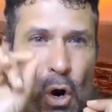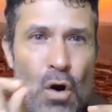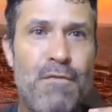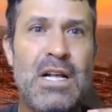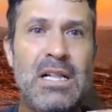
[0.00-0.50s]

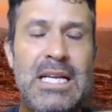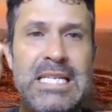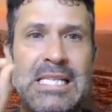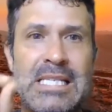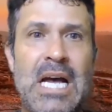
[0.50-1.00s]

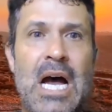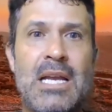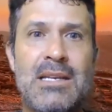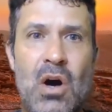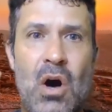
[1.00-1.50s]
perfectly
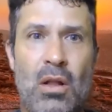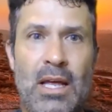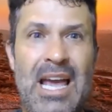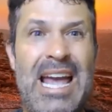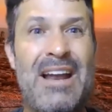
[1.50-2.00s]
designed
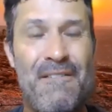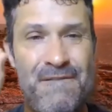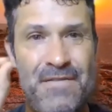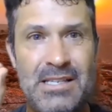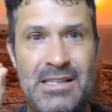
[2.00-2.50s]
calling and
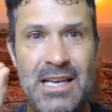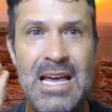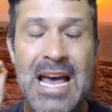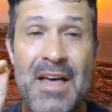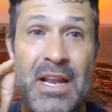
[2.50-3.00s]
a
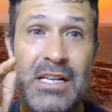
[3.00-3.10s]
fixing